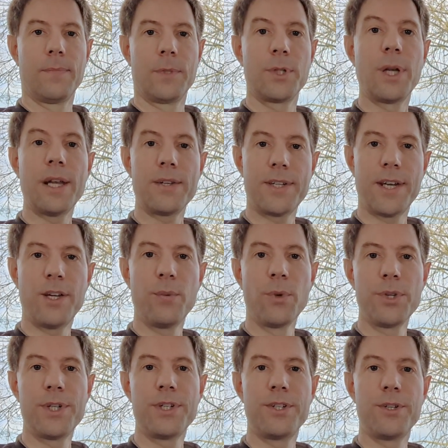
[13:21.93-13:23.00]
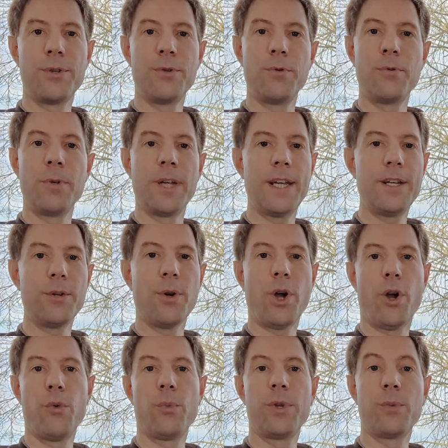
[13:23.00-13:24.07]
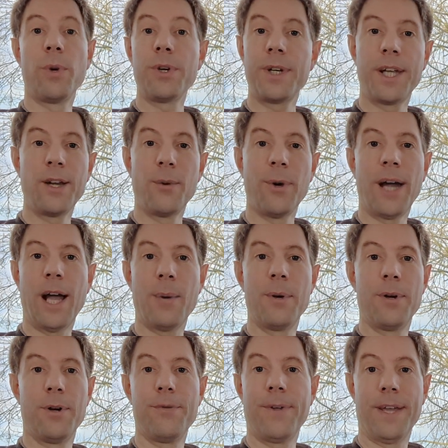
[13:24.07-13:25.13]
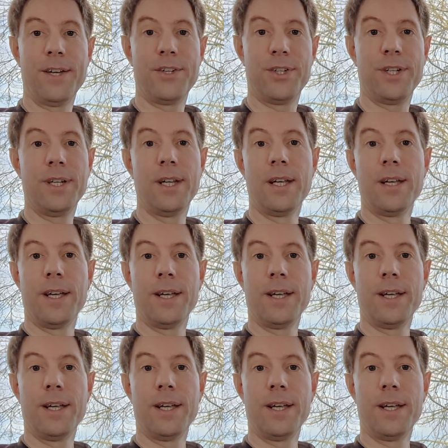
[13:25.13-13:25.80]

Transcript: So let's say you wanted to heat your home with 1 kilowatt hour of energy.